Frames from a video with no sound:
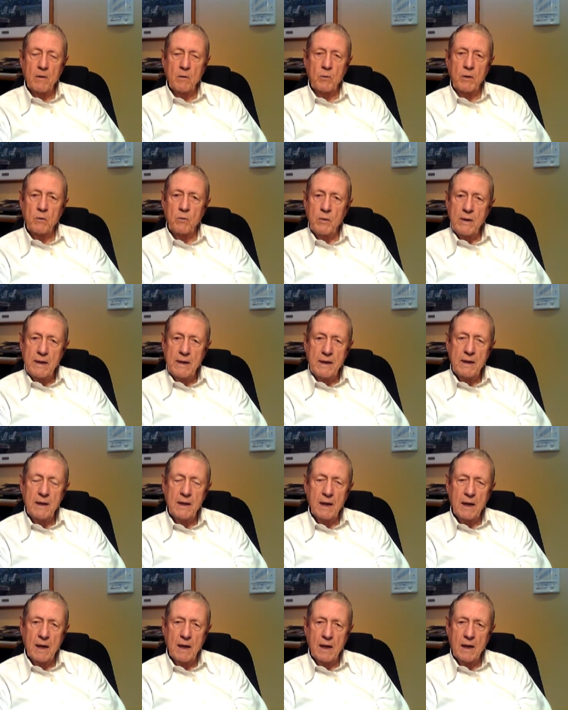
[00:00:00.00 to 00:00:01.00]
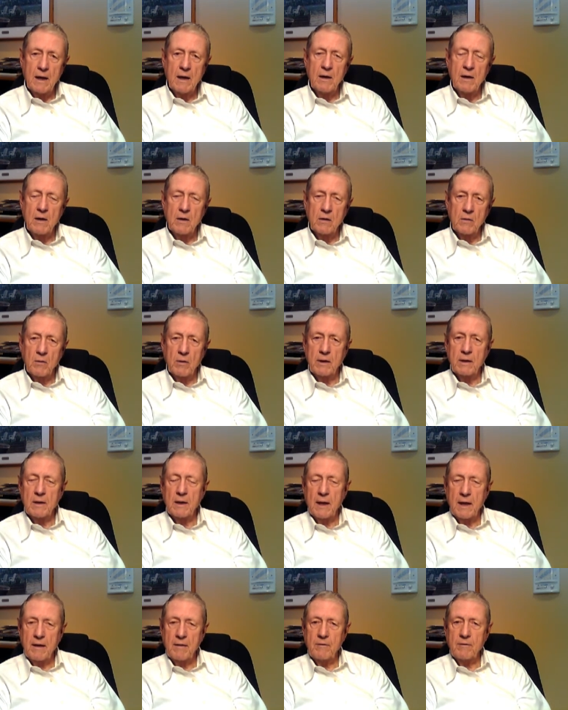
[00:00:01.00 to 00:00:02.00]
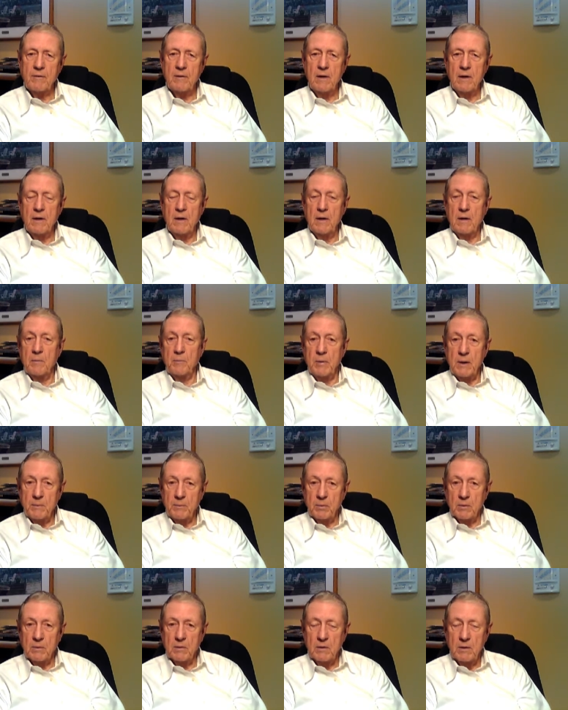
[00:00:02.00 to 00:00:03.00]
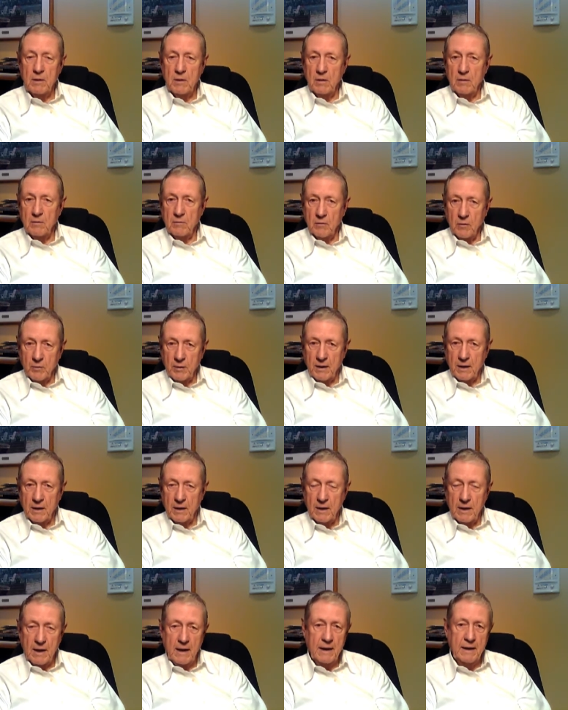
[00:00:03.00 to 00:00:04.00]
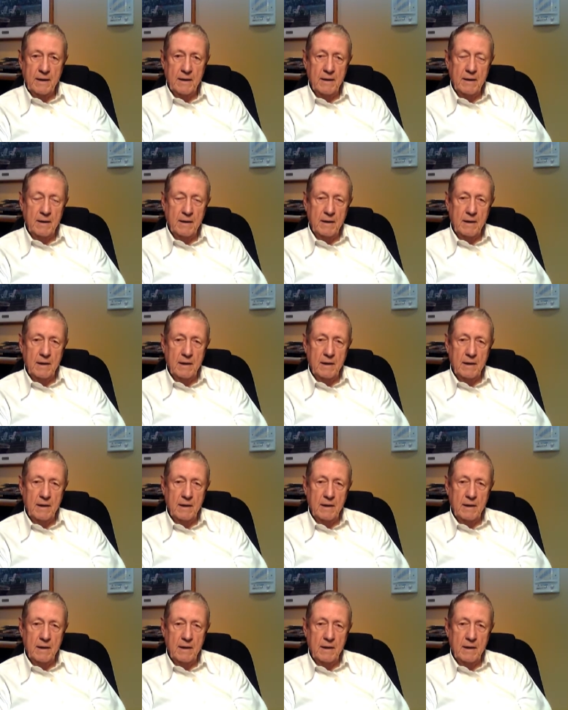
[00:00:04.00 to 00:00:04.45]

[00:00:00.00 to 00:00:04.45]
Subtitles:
We really are going to have people voting on